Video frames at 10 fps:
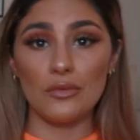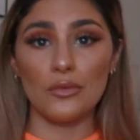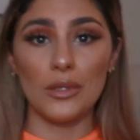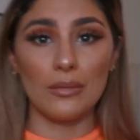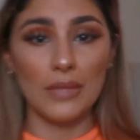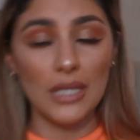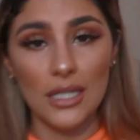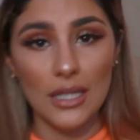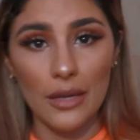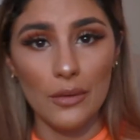with me
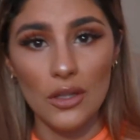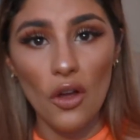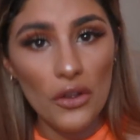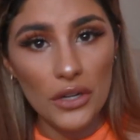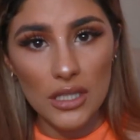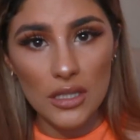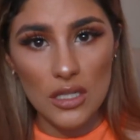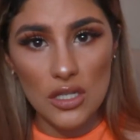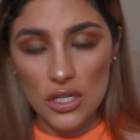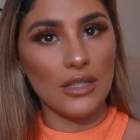like with other
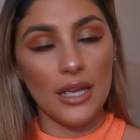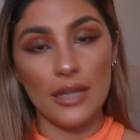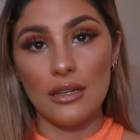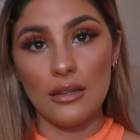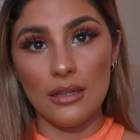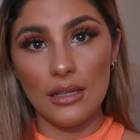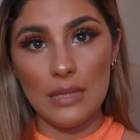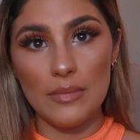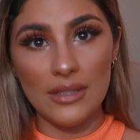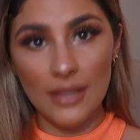extensions like
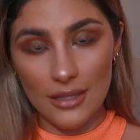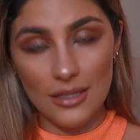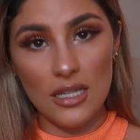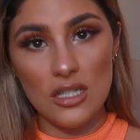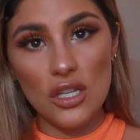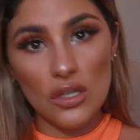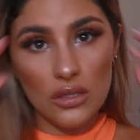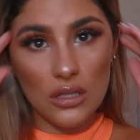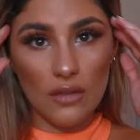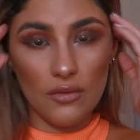clip-in
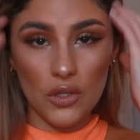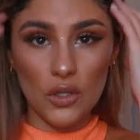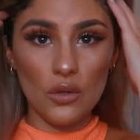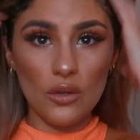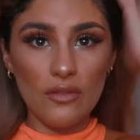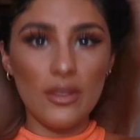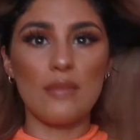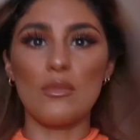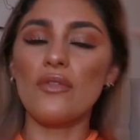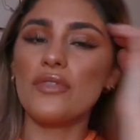extensions if you if they
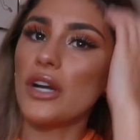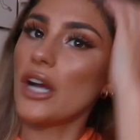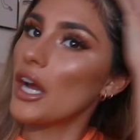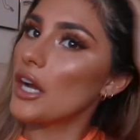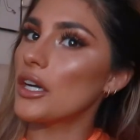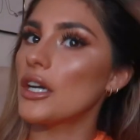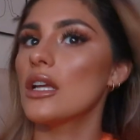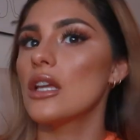move their hair